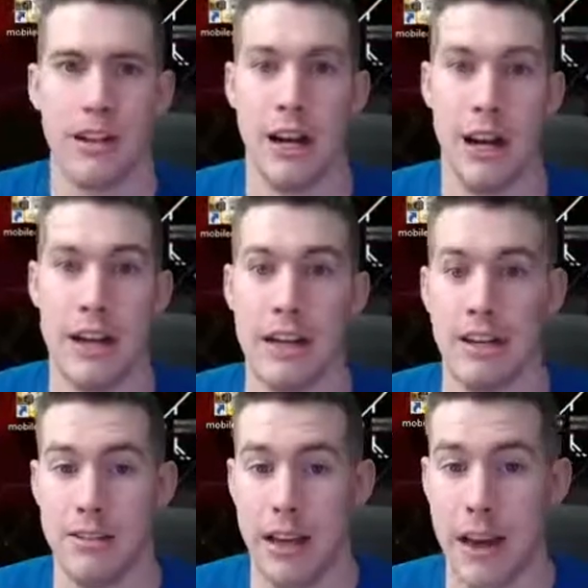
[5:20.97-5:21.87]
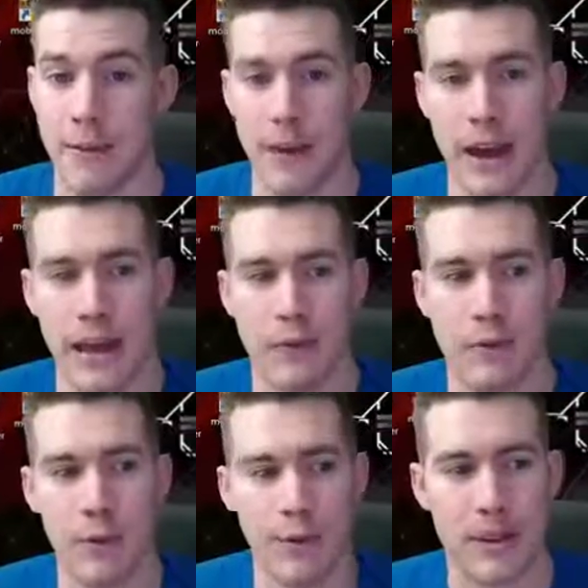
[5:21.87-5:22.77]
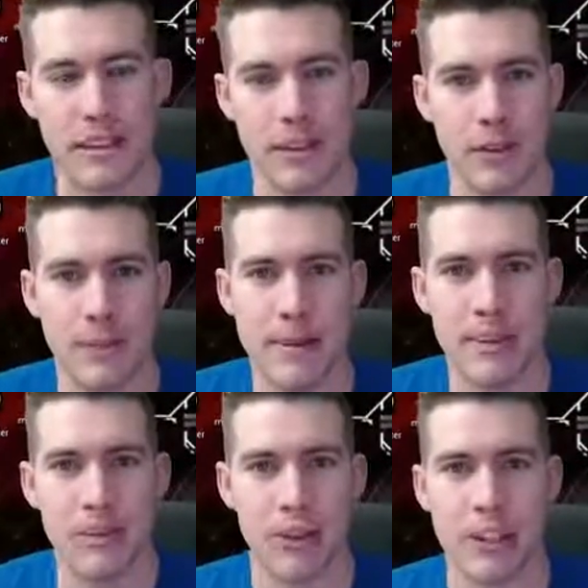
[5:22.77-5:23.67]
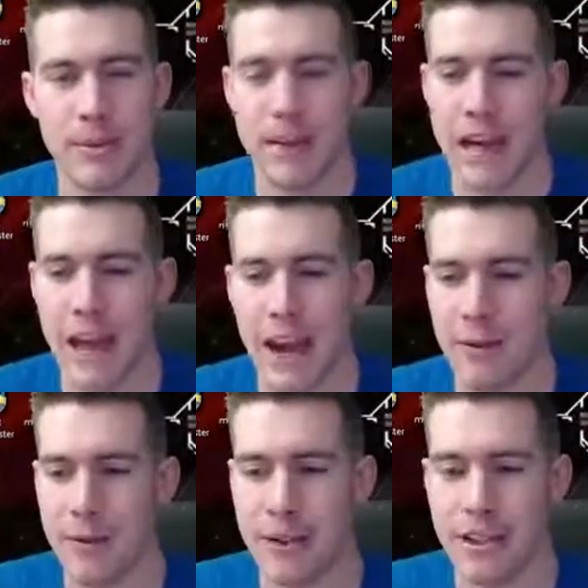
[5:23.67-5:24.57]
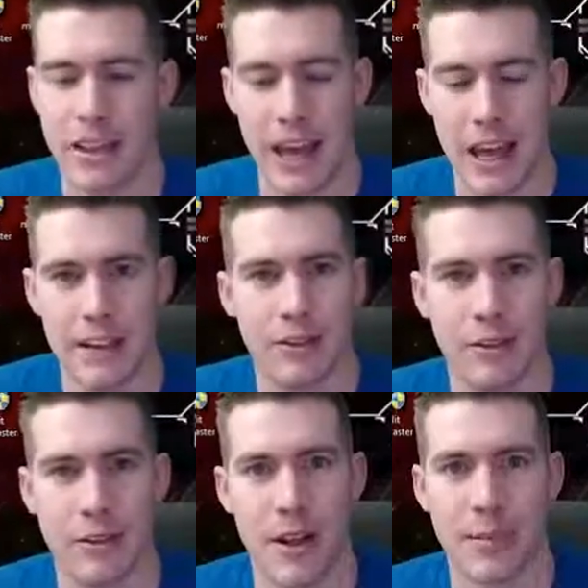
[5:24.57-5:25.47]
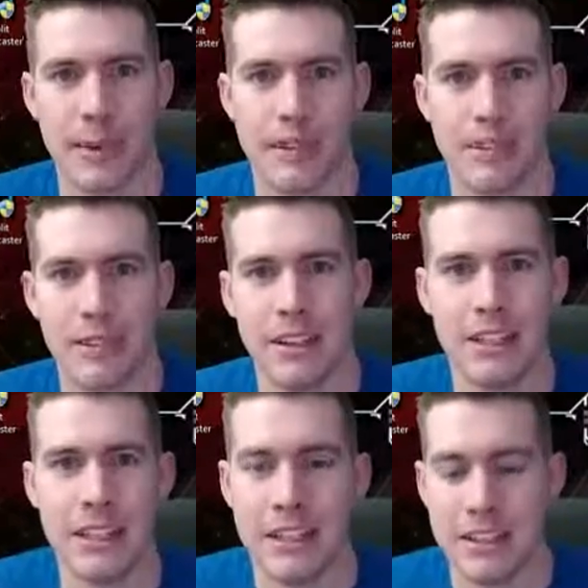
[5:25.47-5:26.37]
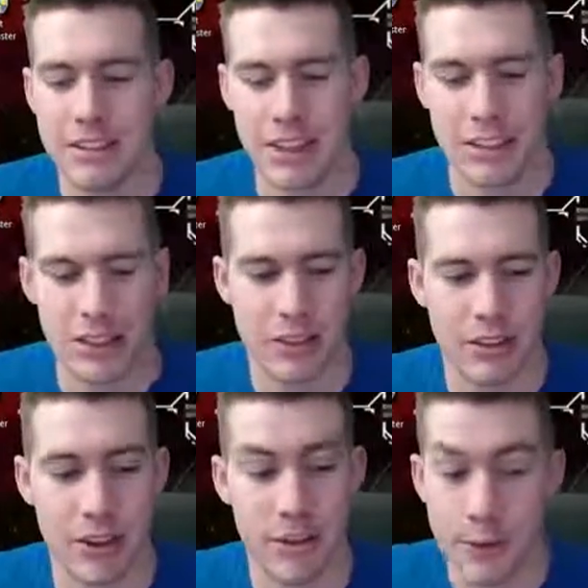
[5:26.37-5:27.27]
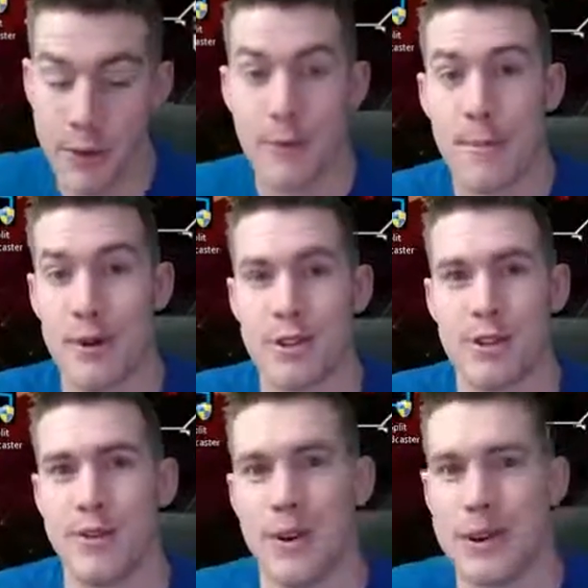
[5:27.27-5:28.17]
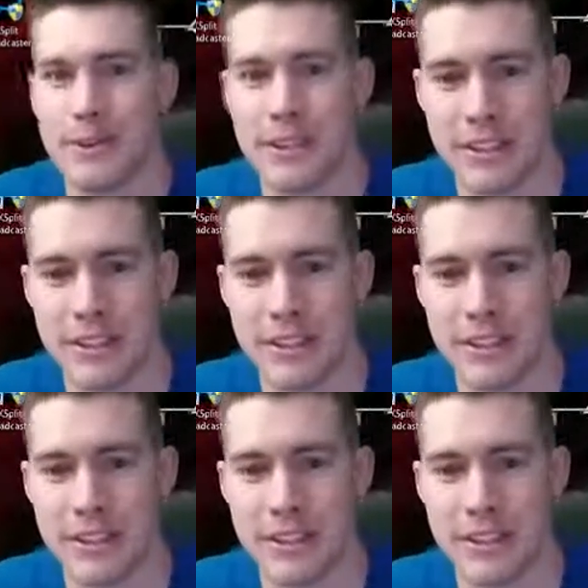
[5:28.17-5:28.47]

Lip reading: I have had 4 months of emails with them, and I have the head of their developing section's personal phone number.